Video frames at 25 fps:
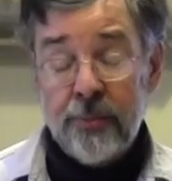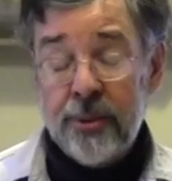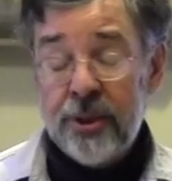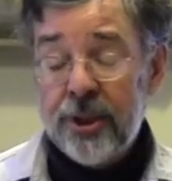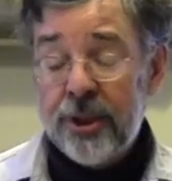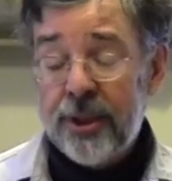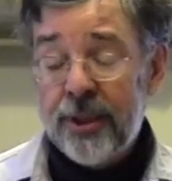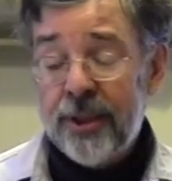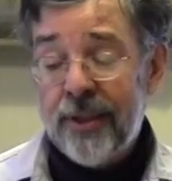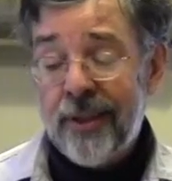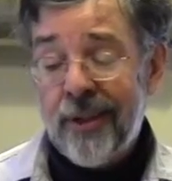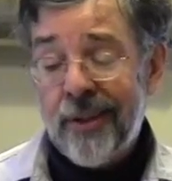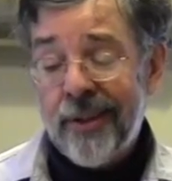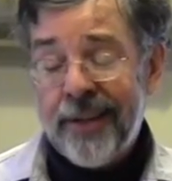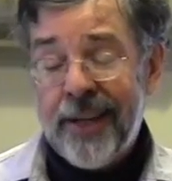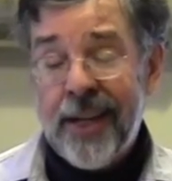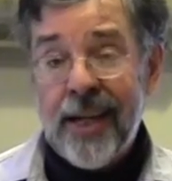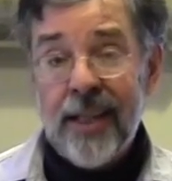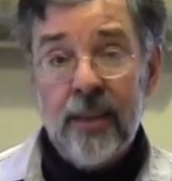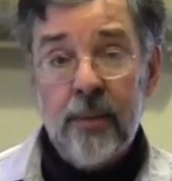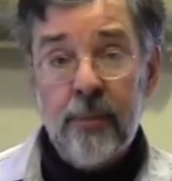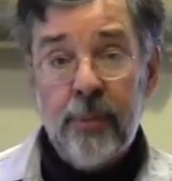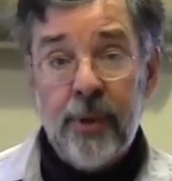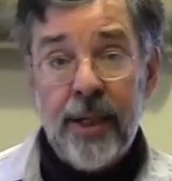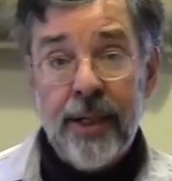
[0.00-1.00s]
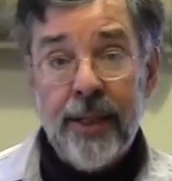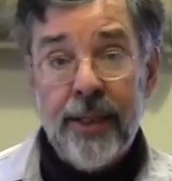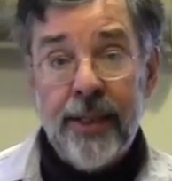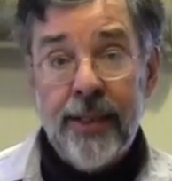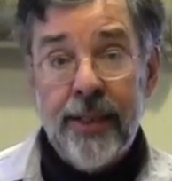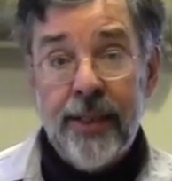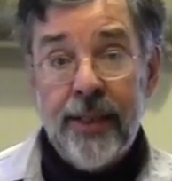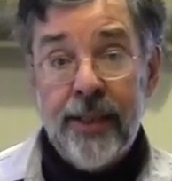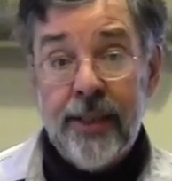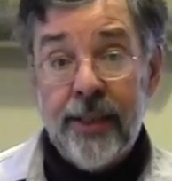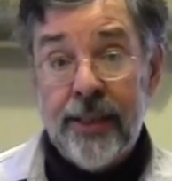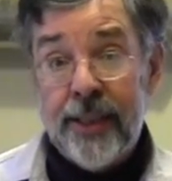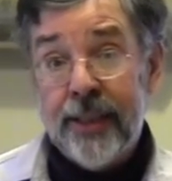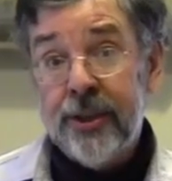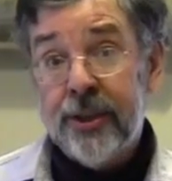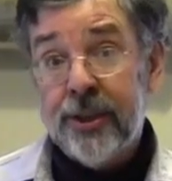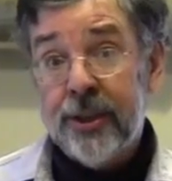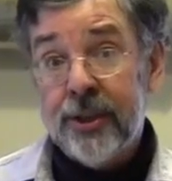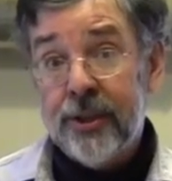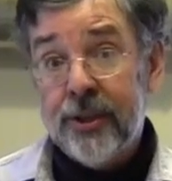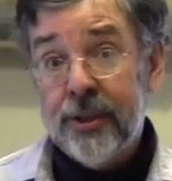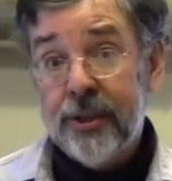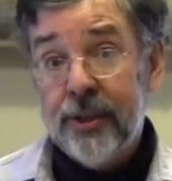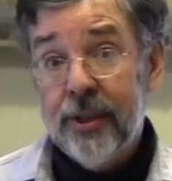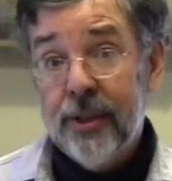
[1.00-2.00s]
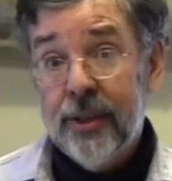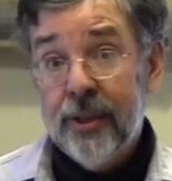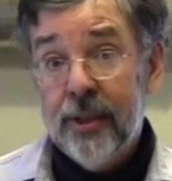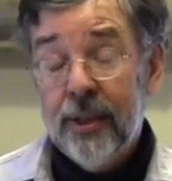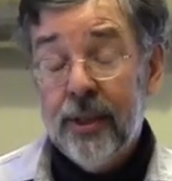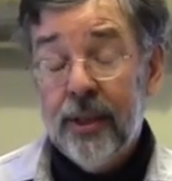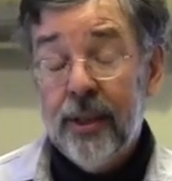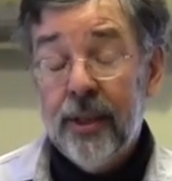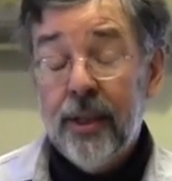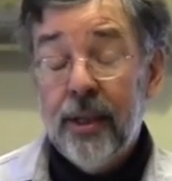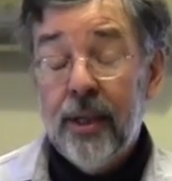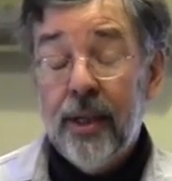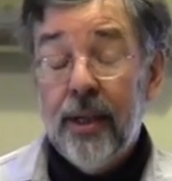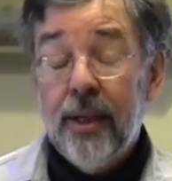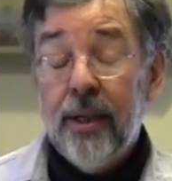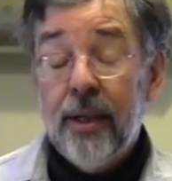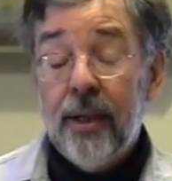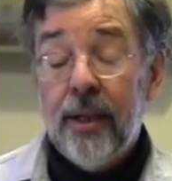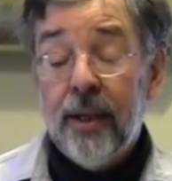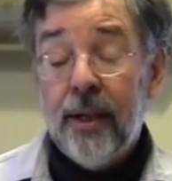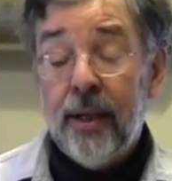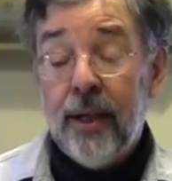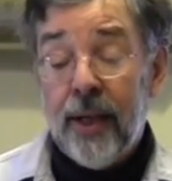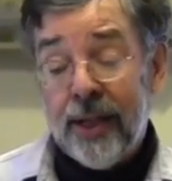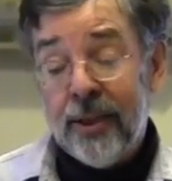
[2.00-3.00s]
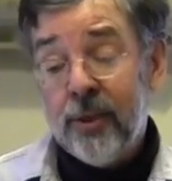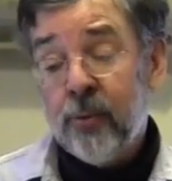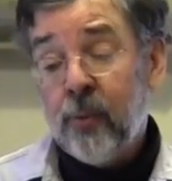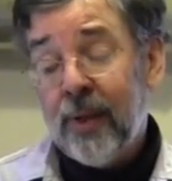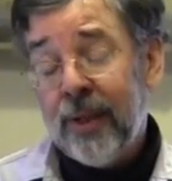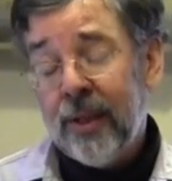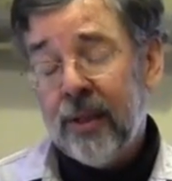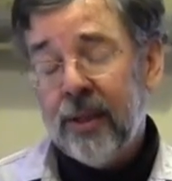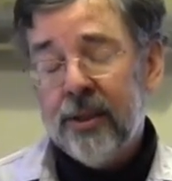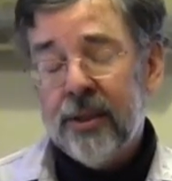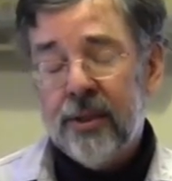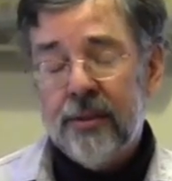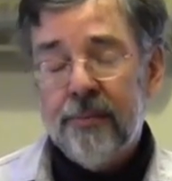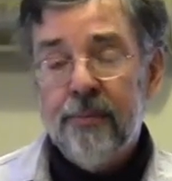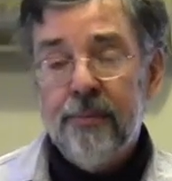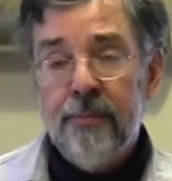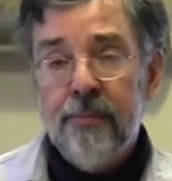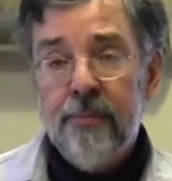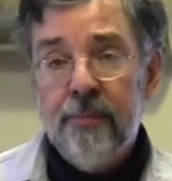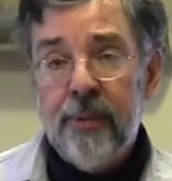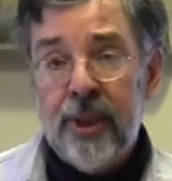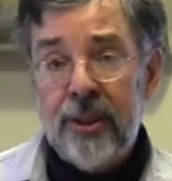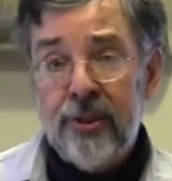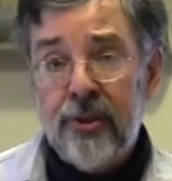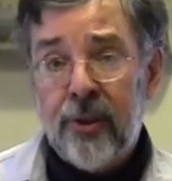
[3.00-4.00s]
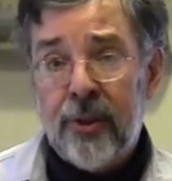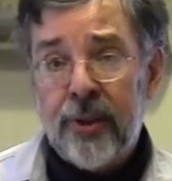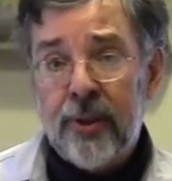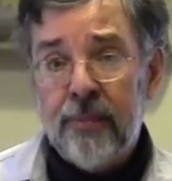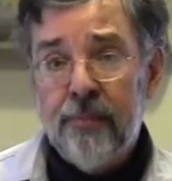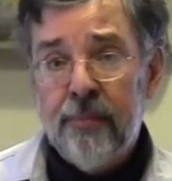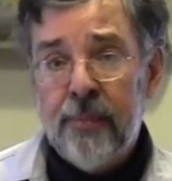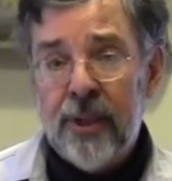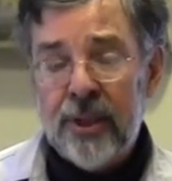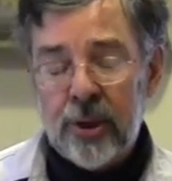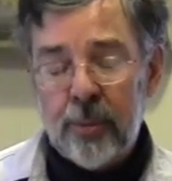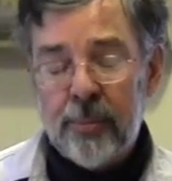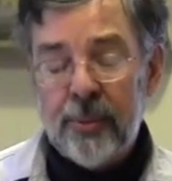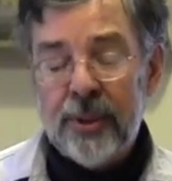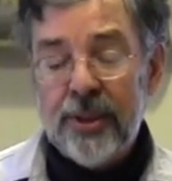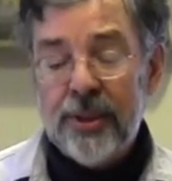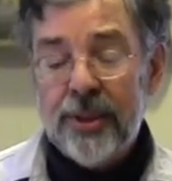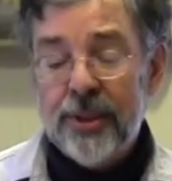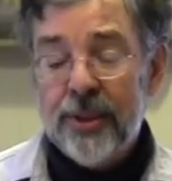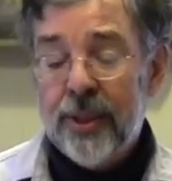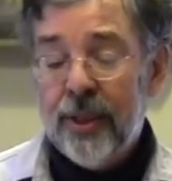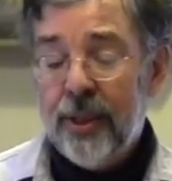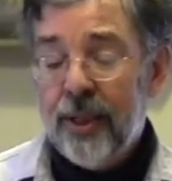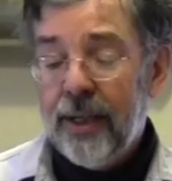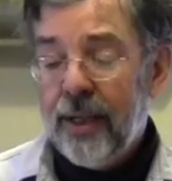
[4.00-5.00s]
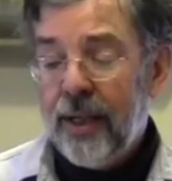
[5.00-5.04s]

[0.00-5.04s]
the machine are calibrated in inches, as well as metric measurements.